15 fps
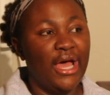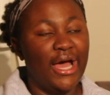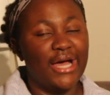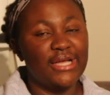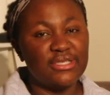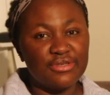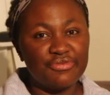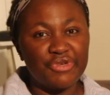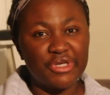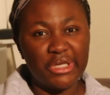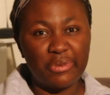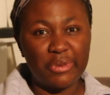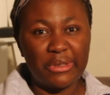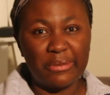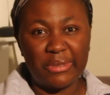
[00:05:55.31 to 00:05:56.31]
I didn't really
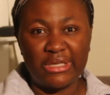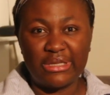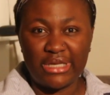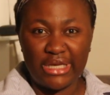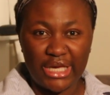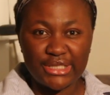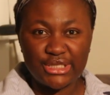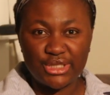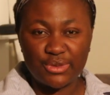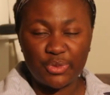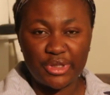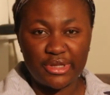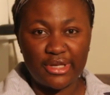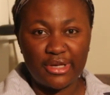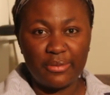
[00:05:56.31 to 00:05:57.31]
want to be in the kitchen
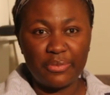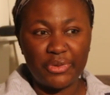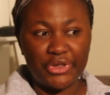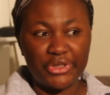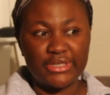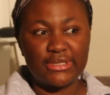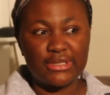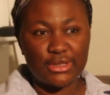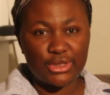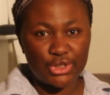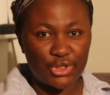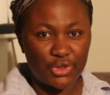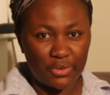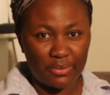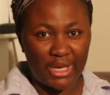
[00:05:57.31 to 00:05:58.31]
with them because it's
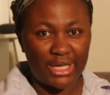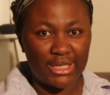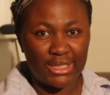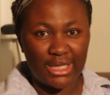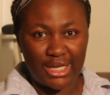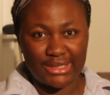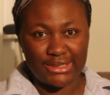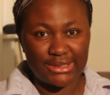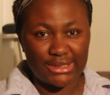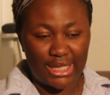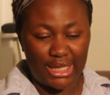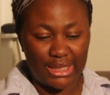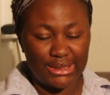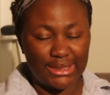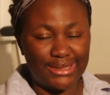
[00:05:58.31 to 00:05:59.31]
2 men and
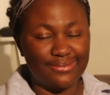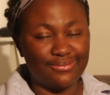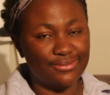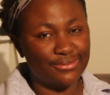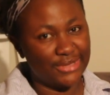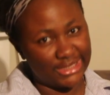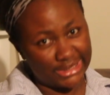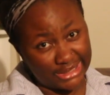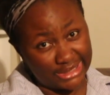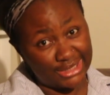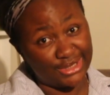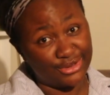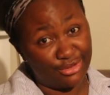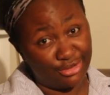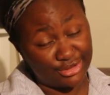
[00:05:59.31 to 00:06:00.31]
I am clearly
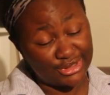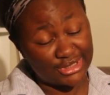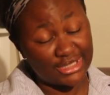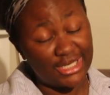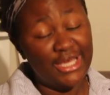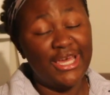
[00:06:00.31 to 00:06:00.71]
not.